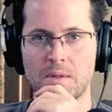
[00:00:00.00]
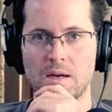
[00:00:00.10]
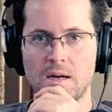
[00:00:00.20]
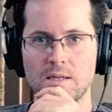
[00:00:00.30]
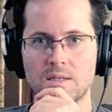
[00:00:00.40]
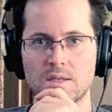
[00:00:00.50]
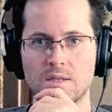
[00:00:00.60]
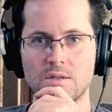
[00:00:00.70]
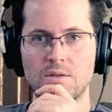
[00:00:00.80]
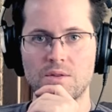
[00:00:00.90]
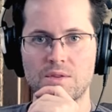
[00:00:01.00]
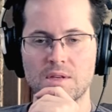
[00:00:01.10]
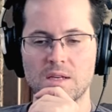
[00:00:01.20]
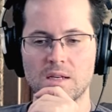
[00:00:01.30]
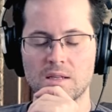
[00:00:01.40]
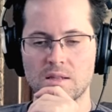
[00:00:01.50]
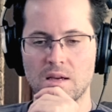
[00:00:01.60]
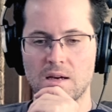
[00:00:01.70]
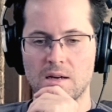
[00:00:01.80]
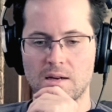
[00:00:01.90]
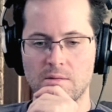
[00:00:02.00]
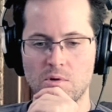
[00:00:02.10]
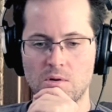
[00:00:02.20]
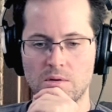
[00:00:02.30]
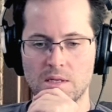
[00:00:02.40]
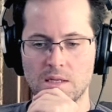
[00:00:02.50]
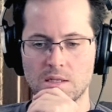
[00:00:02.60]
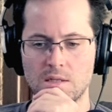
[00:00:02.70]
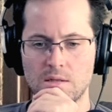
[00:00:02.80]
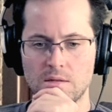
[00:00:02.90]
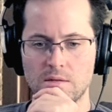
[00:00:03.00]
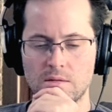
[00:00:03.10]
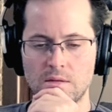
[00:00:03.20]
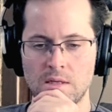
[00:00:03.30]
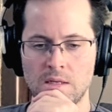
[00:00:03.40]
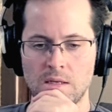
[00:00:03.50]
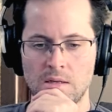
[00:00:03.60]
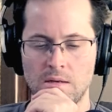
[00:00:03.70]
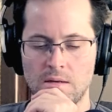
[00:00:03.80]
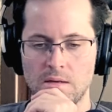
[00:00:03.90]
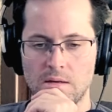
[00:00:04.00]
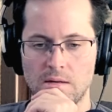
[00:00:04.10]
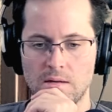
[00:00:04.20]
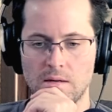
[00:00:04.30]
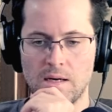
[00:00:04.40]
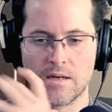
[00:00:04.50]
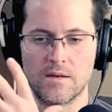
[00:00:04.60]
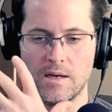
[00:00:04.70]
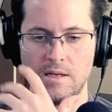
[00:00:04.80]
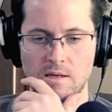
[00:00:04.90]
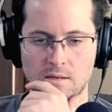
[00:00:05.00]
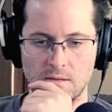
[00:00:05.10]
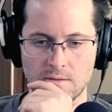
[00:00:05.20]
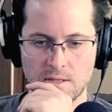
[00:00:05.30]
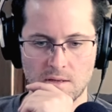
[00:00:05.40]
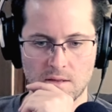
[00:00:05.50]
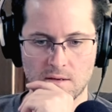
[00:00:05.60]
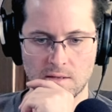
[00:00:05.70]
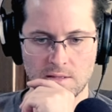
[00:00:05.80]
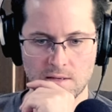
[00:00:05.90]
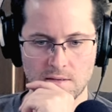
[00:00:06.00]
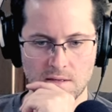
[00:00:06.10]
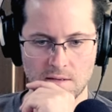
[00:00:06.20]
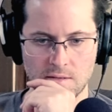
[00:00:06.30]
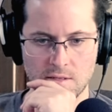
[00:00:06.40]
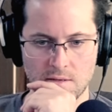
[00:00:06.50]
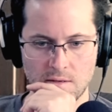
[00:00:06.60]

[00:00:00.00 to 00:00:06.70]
I still think that I'm going to, I don't know, any closing thoughts on tension